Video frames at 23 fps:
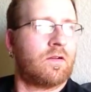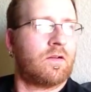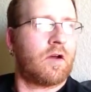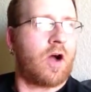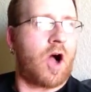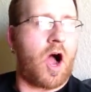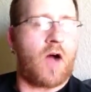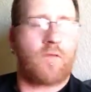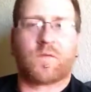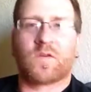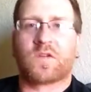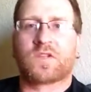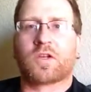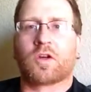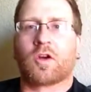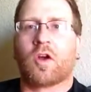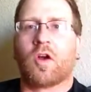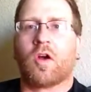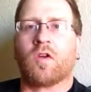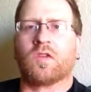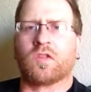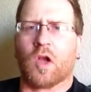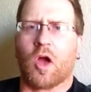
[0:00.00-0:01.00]
Officer
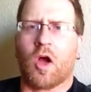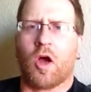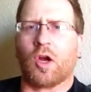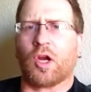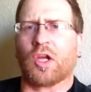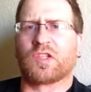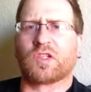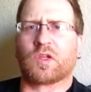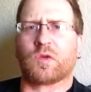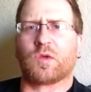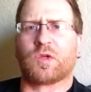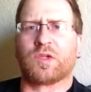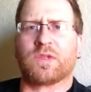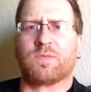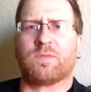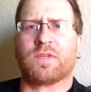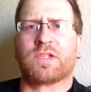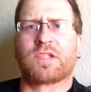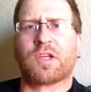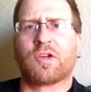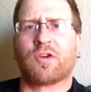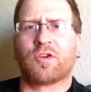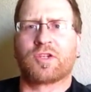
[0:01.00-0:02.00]
goes, oh, I guess this was a
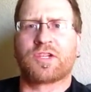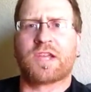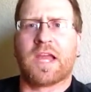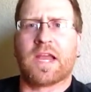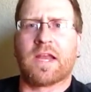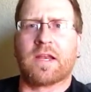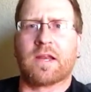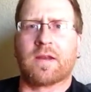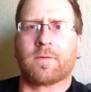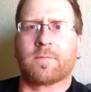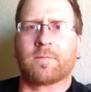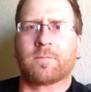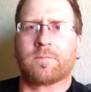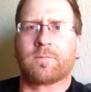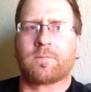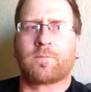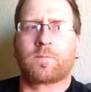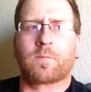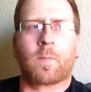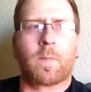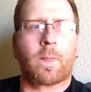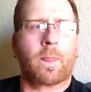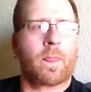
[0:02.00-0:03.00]
misunderstanding.
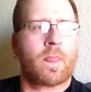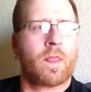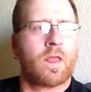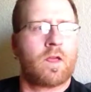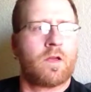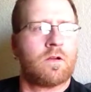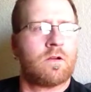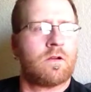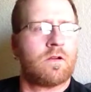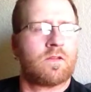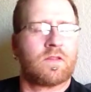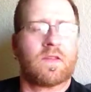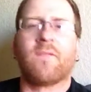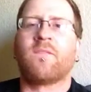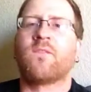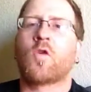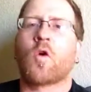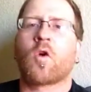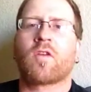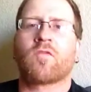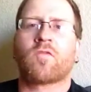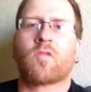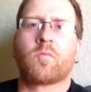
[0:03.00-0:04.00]
The
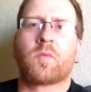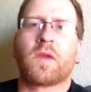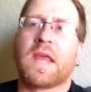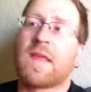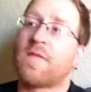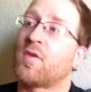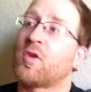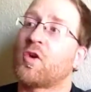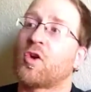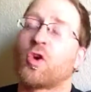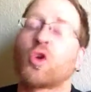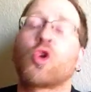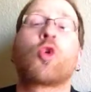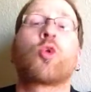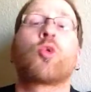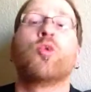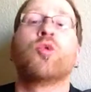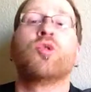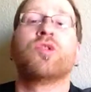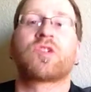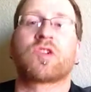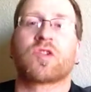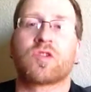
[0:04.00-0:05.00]
four of them get in their
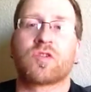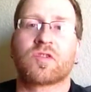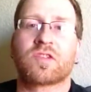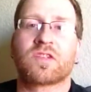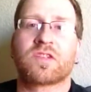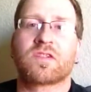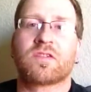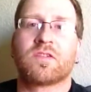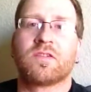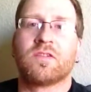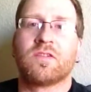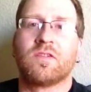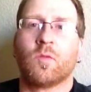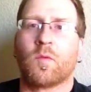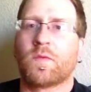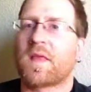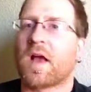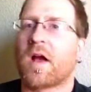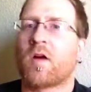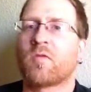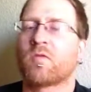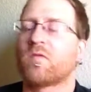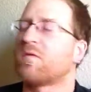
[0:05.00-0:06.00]
cruisers
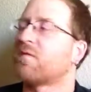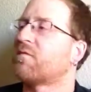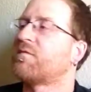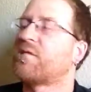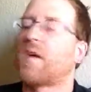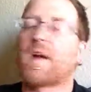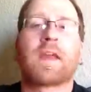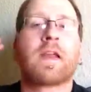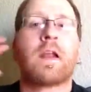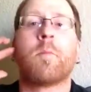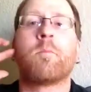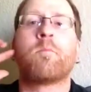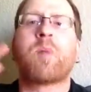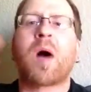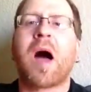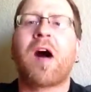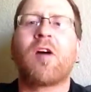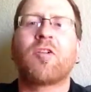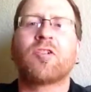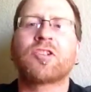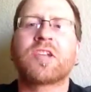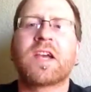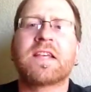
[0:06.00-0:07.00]
without fucking
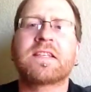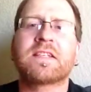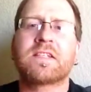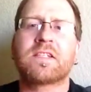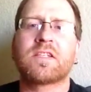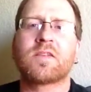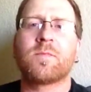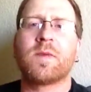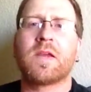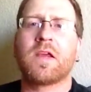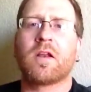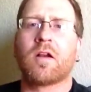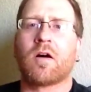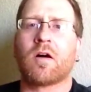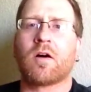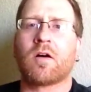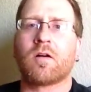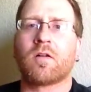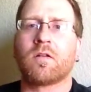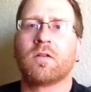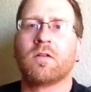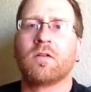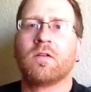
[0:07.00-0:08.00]
apologizing to me at
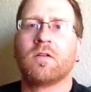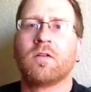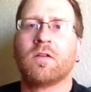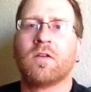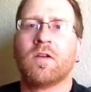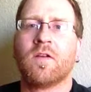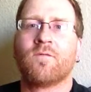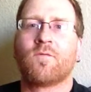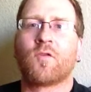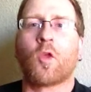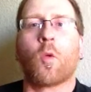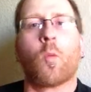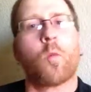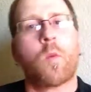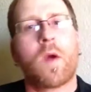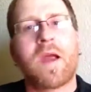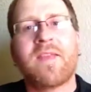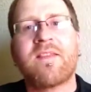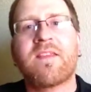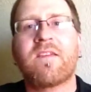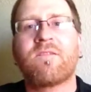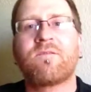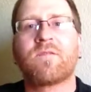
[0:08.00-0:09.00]
all for the way
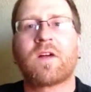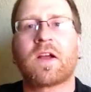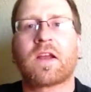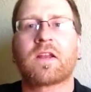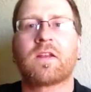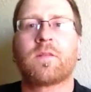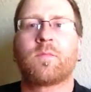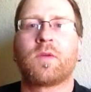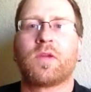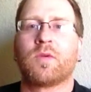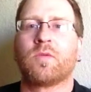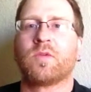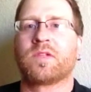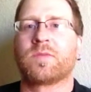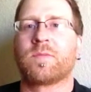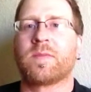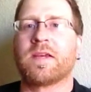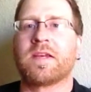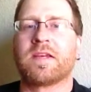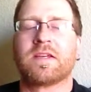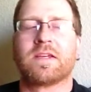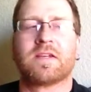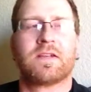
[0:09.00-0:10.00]
they fucking abused
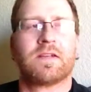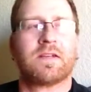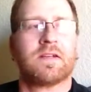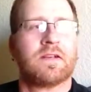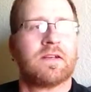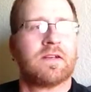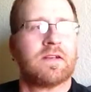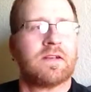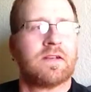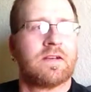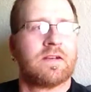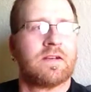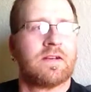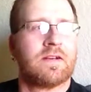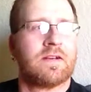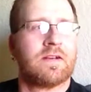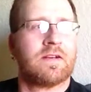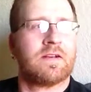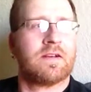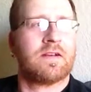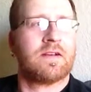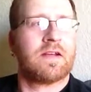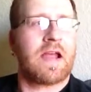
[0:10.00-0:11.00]
me,
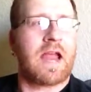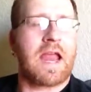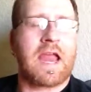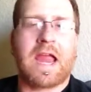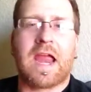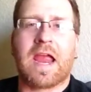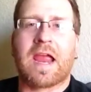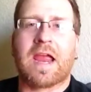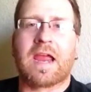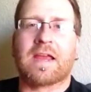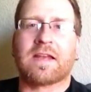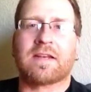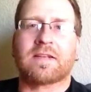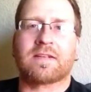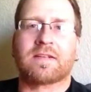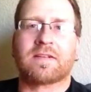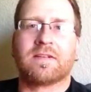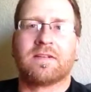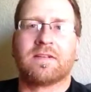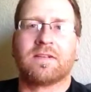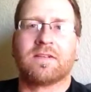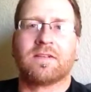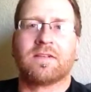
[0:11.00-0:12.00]
and
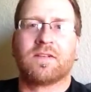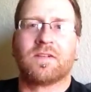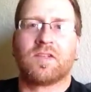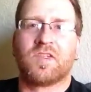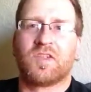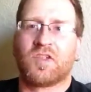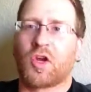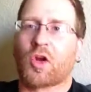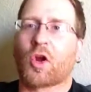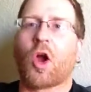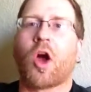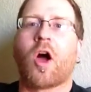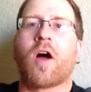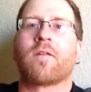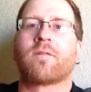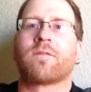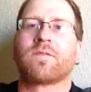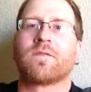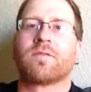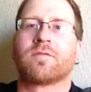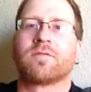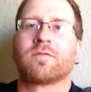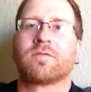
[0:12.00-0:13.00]
took
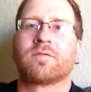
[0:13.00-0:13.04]
off.